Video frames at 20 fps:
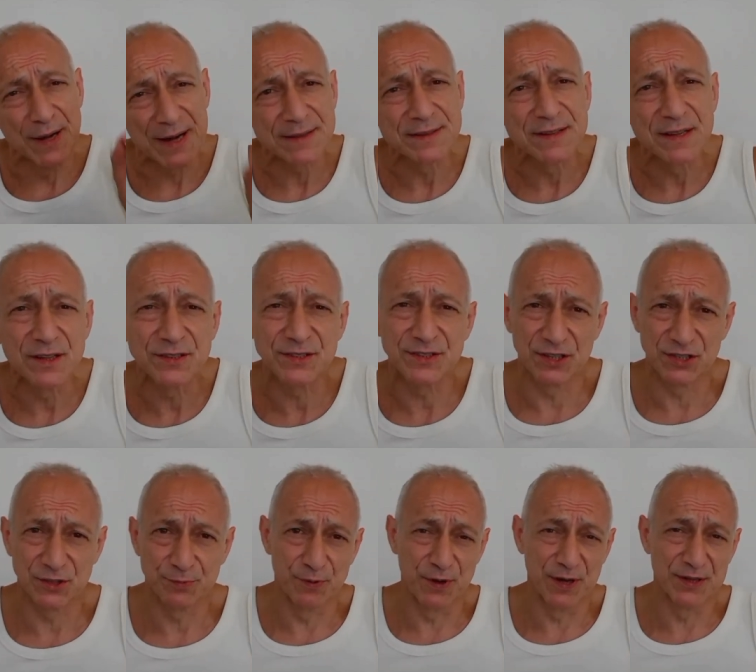But I did the
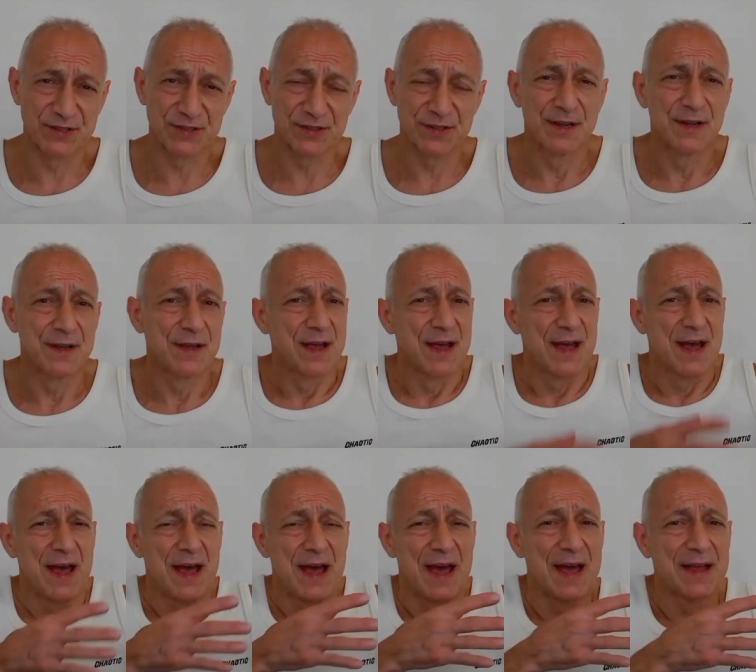six sprints.
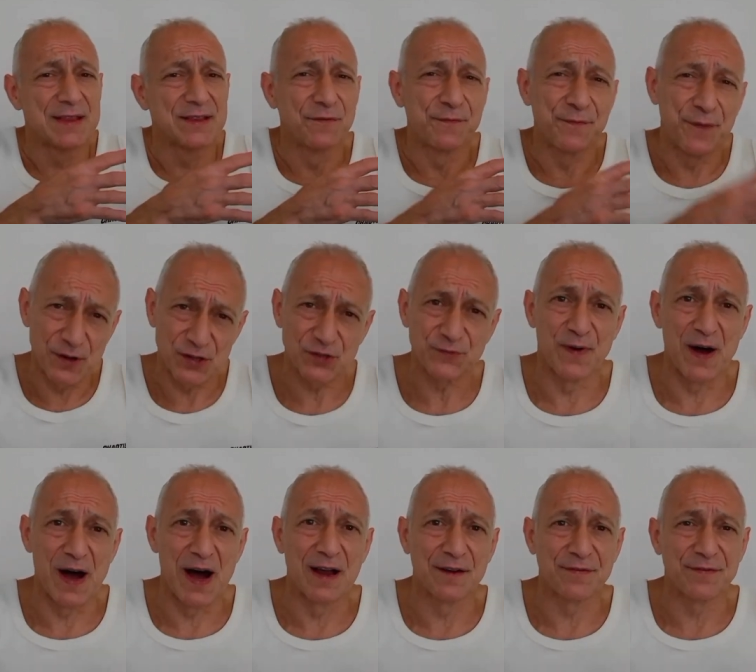And the
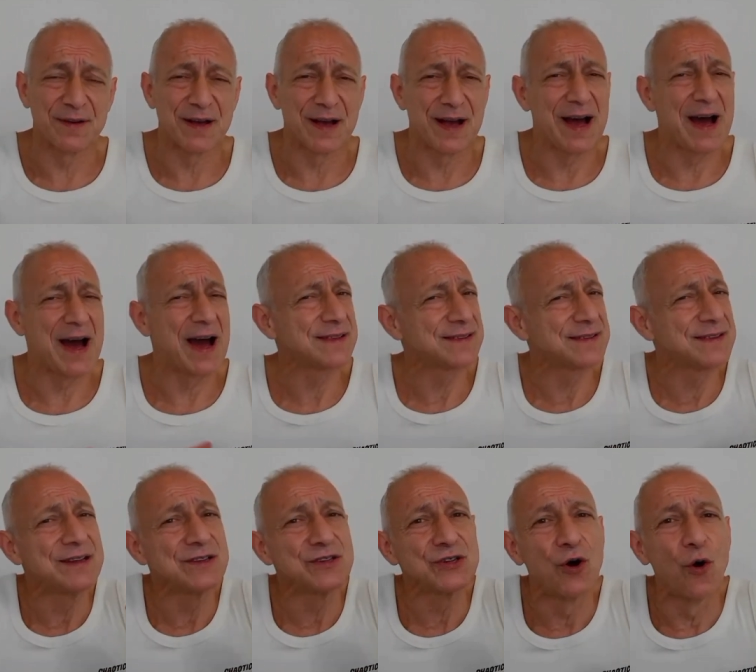first five, I
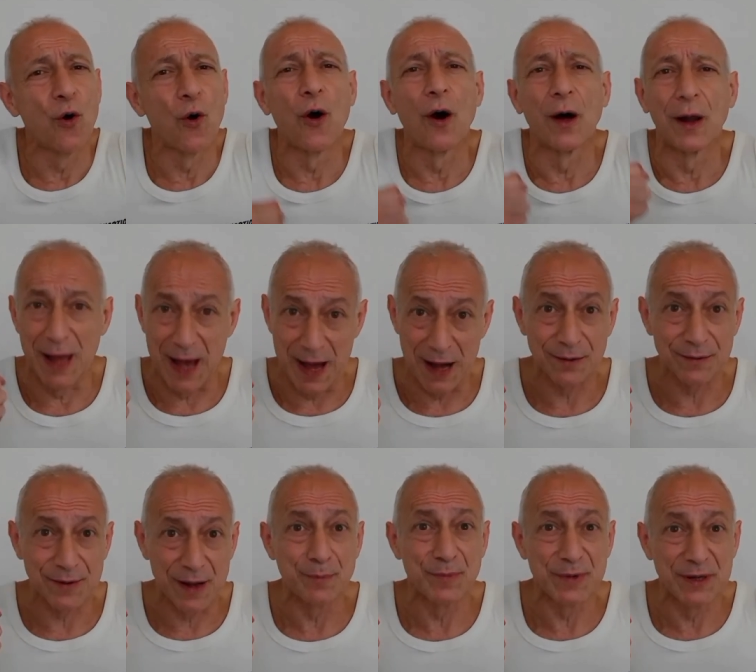didn't go all
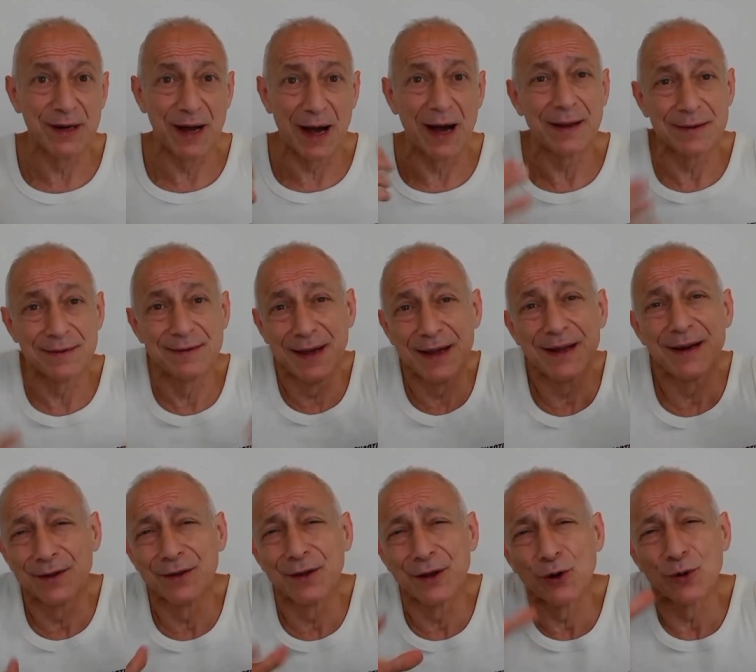out. I mean, I
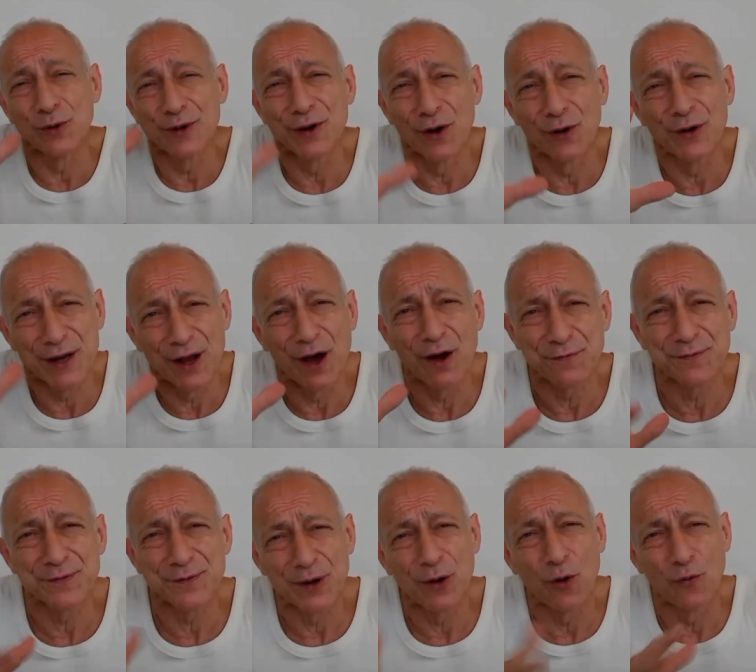did a little, you know,
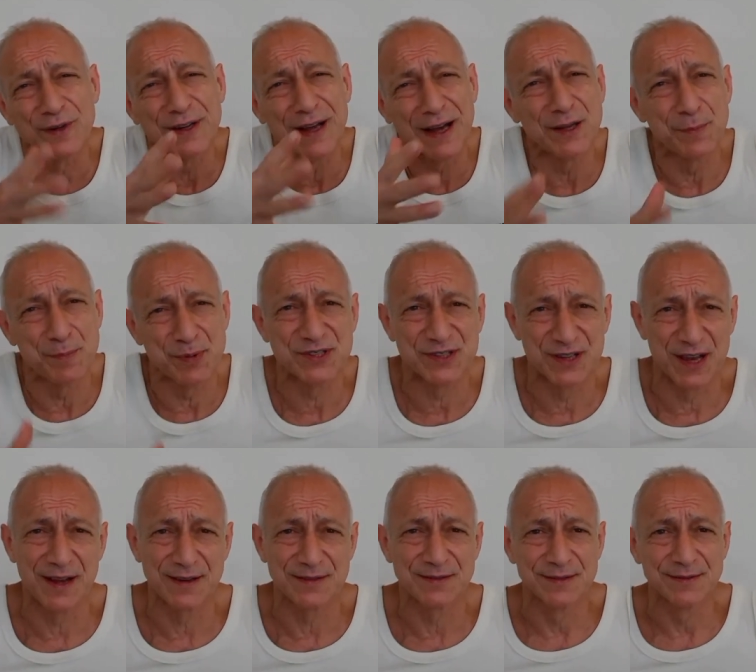enough, over ninety
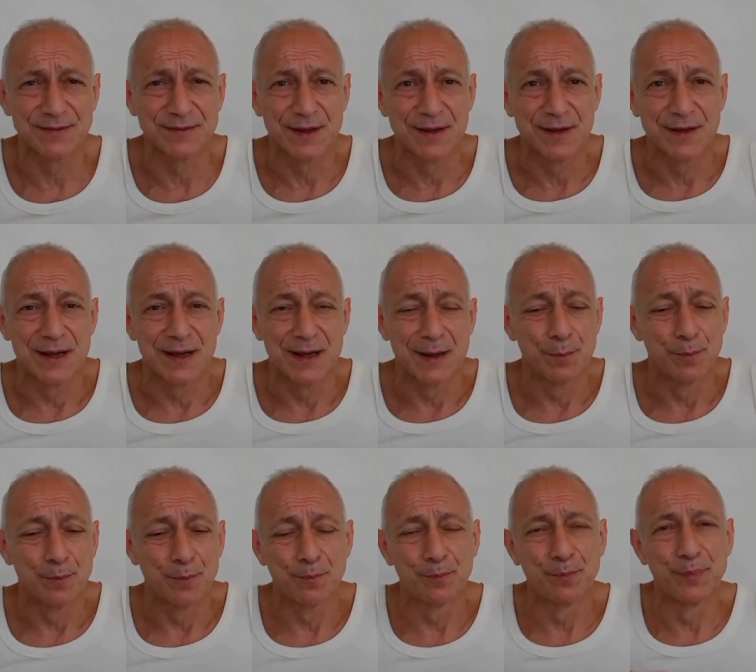percent.
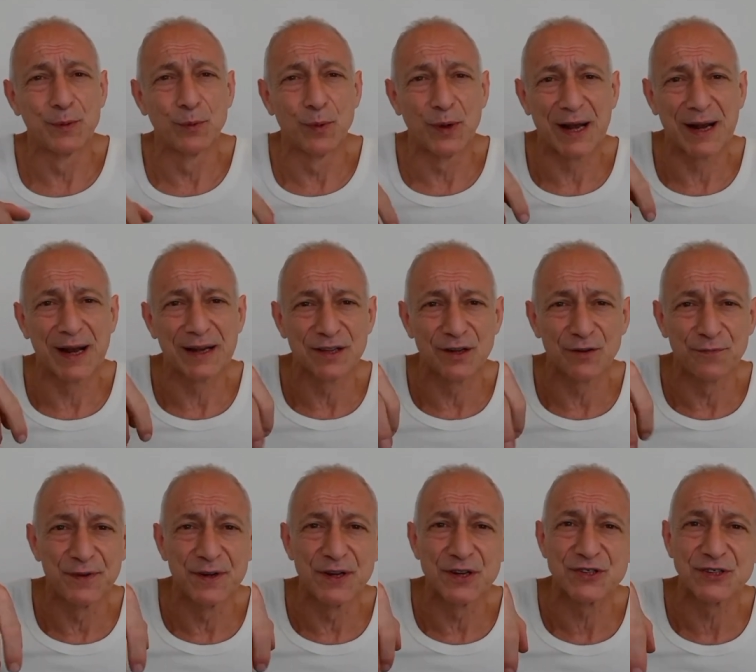But when I got
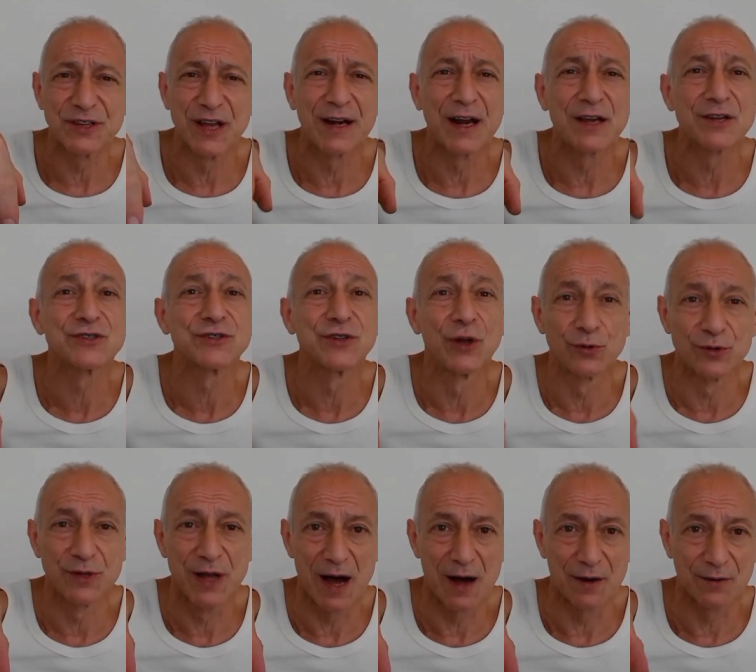to the finish line, I
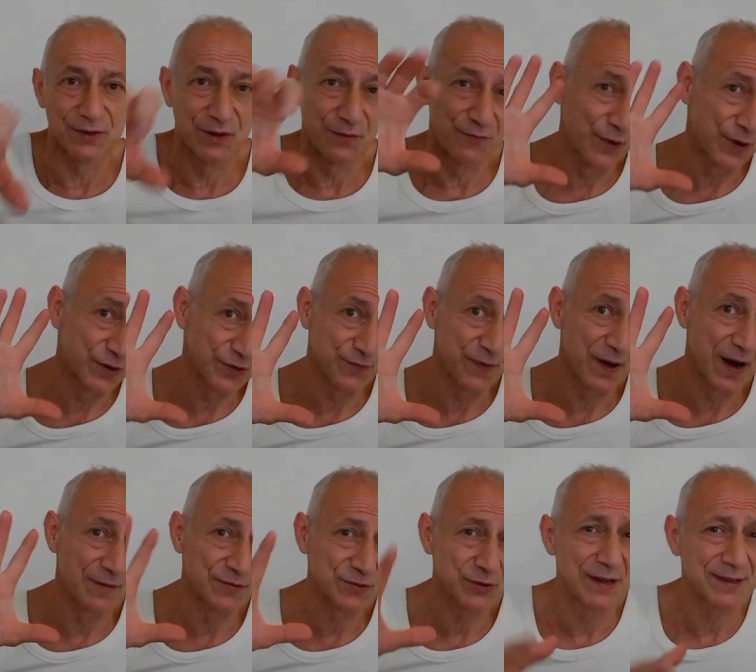slowed down the first
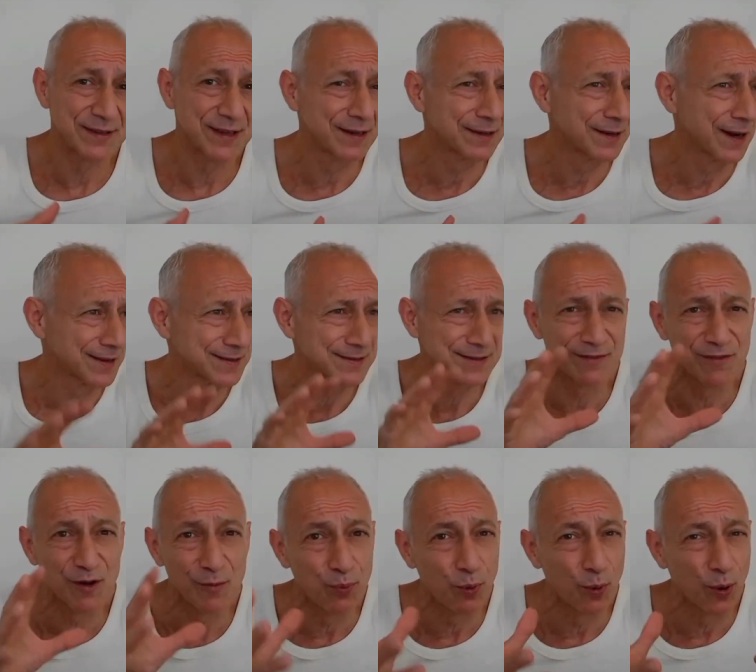five. So I did it in like
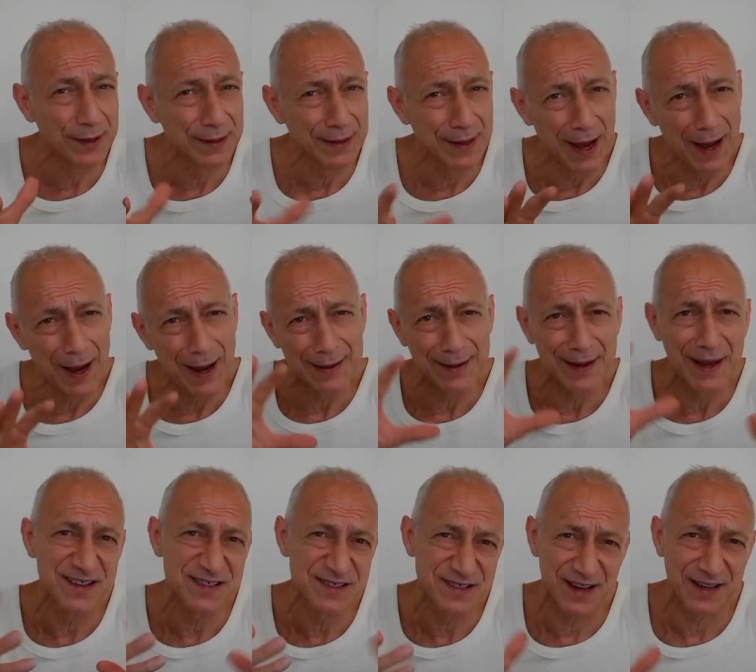seven point
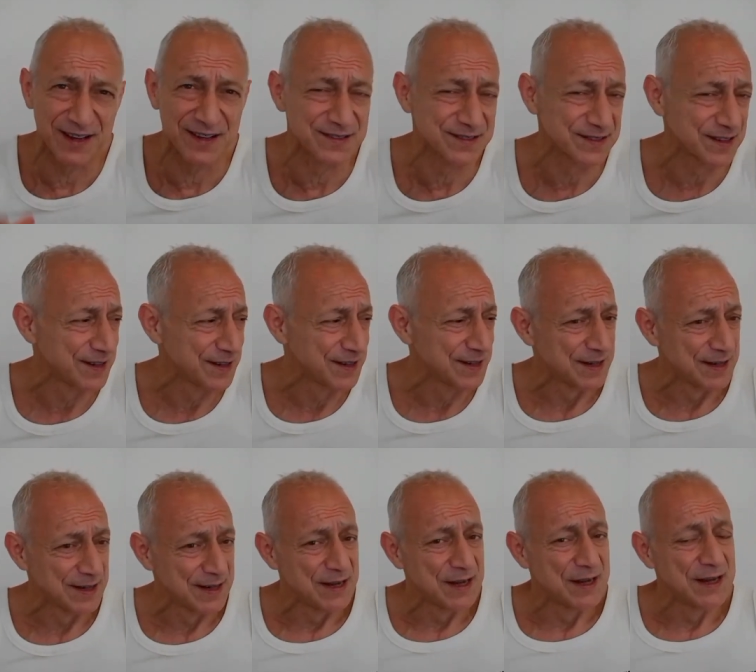nine, eight seconds.
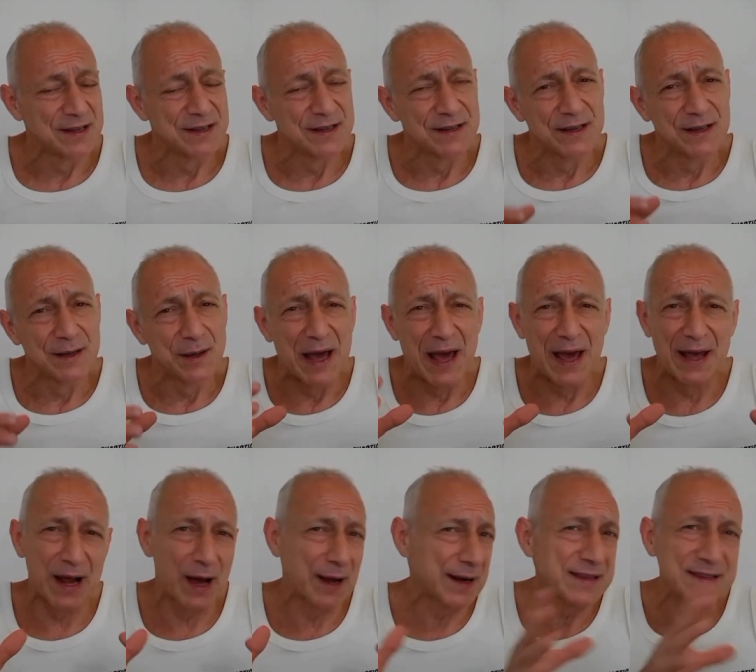
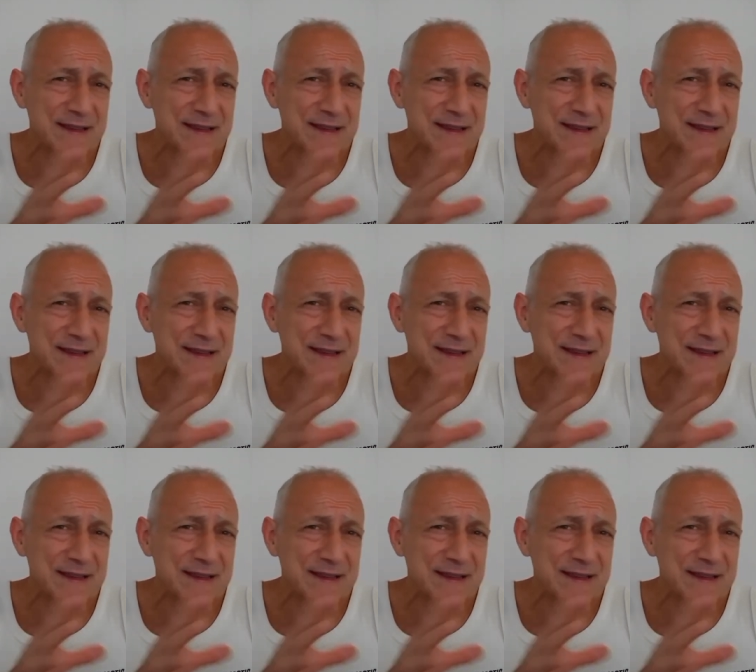And